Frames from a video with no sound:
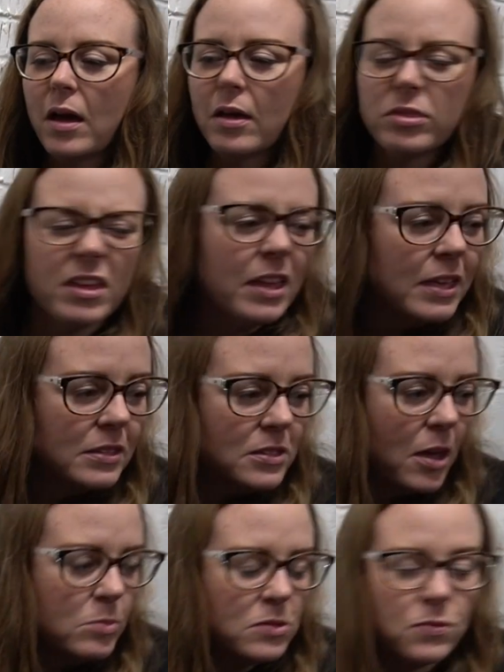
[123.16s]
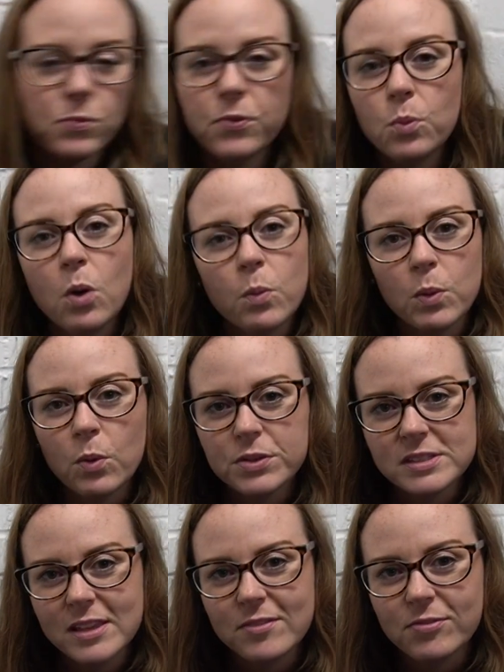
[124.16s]
I think in terms of for what we
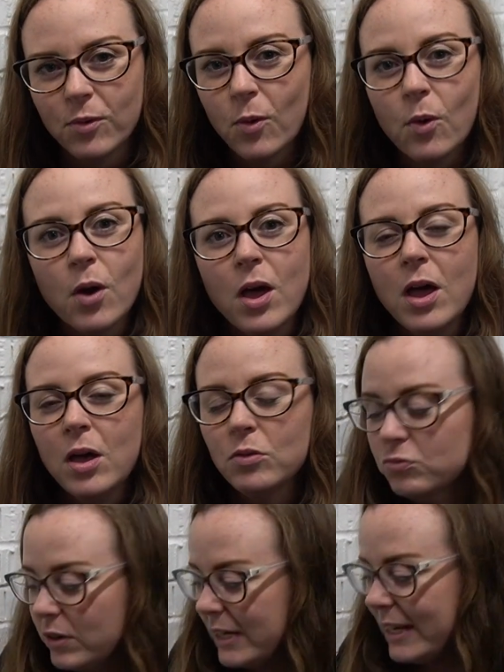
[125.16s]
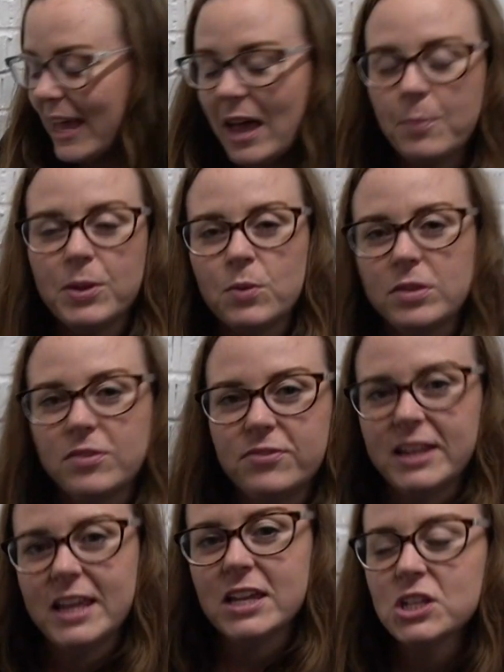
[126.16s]
want it for, really happy with the
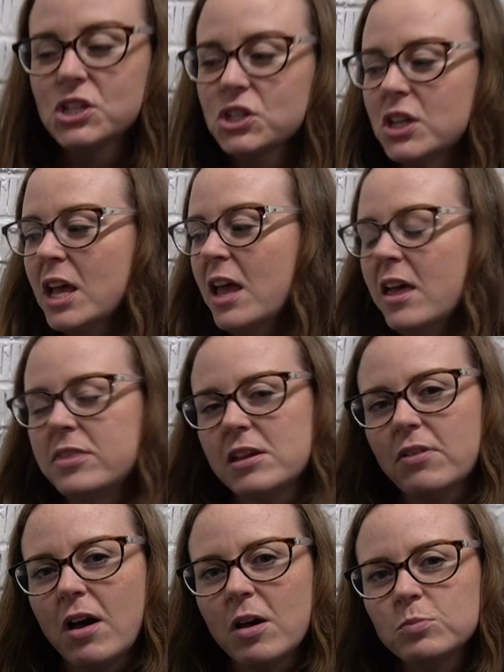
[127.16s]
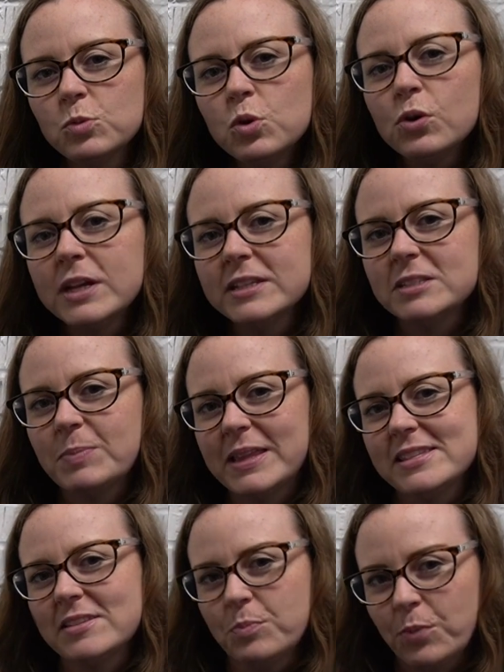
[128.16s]
finish. There are more
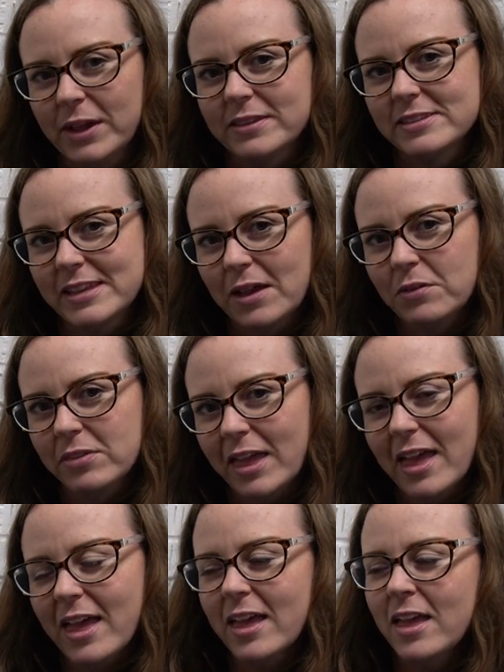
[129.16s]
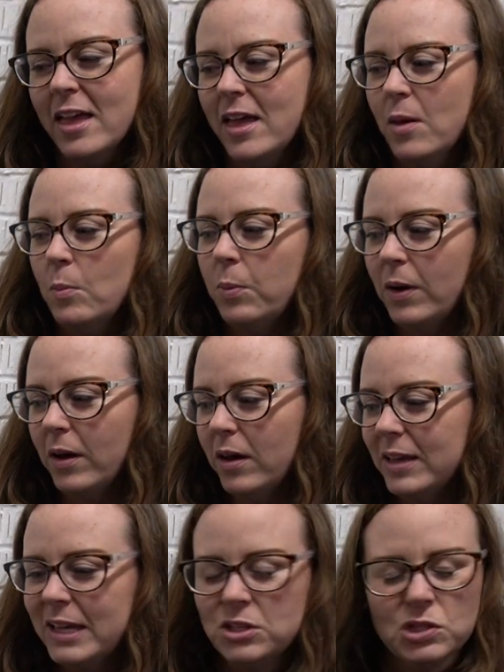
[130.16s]
expensive brands out there, but
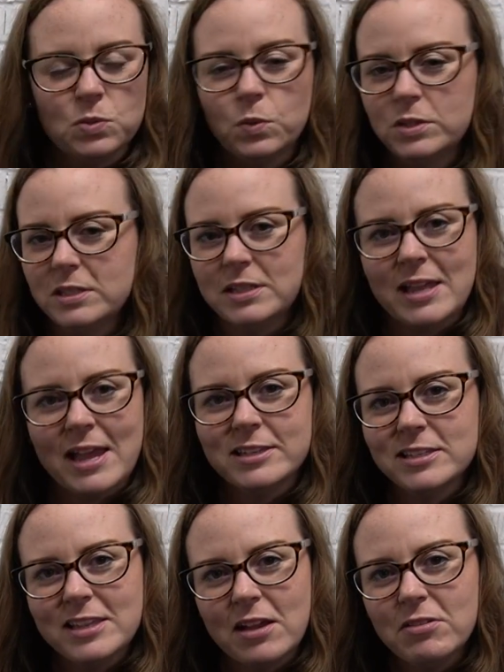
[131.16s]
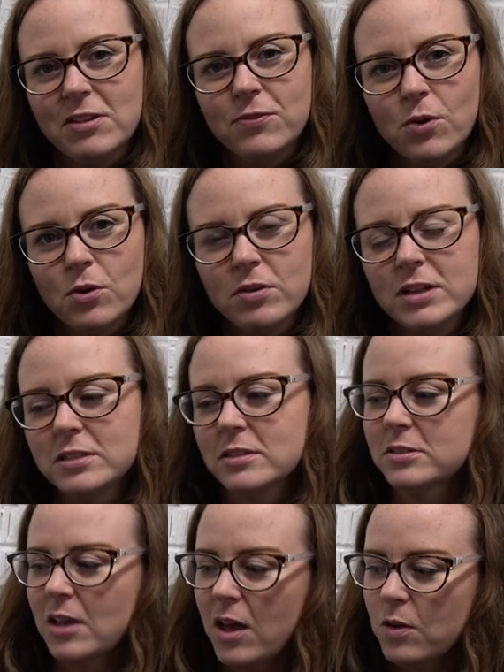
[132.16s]
it just wasn't necessary for us.
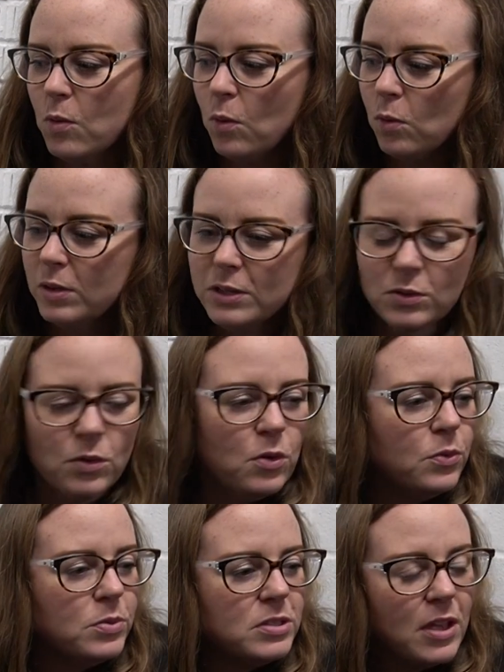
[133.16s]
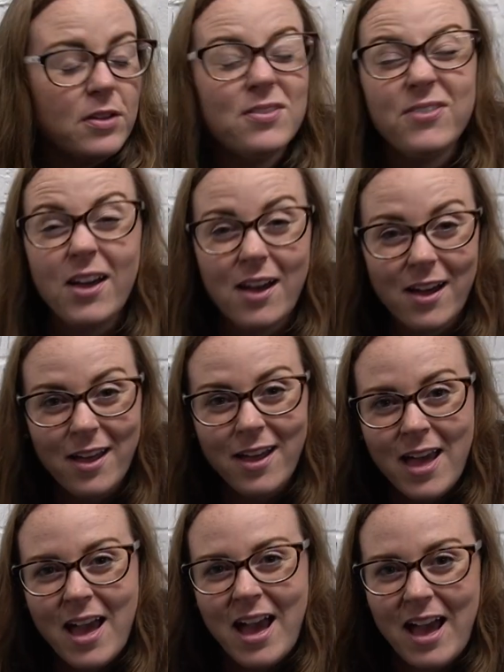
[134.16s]
So all in all, so far,
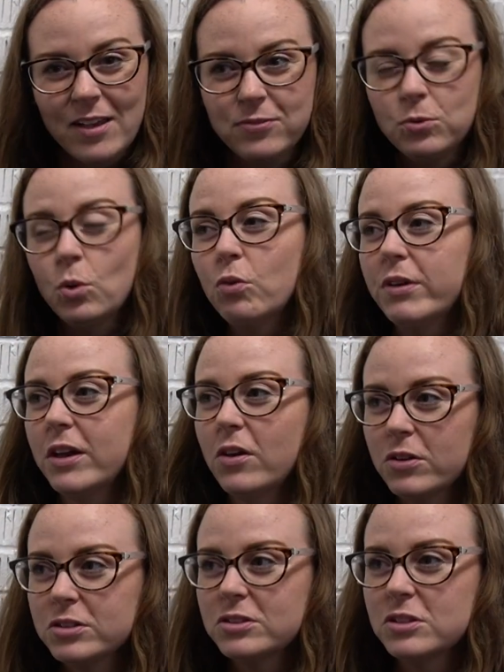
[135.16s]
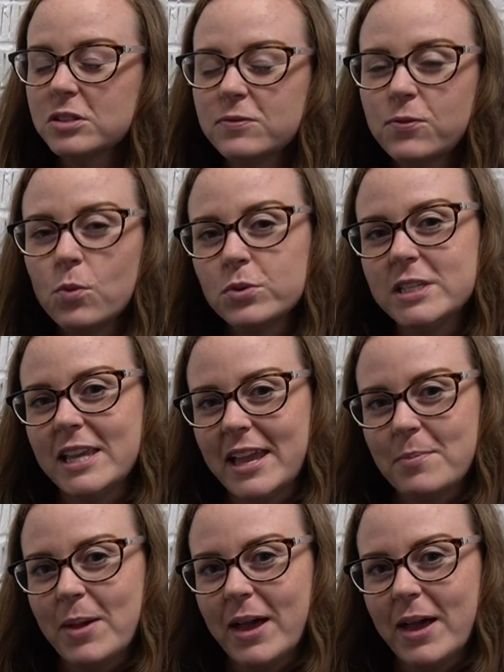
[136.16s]
our flooring cost us forty-eight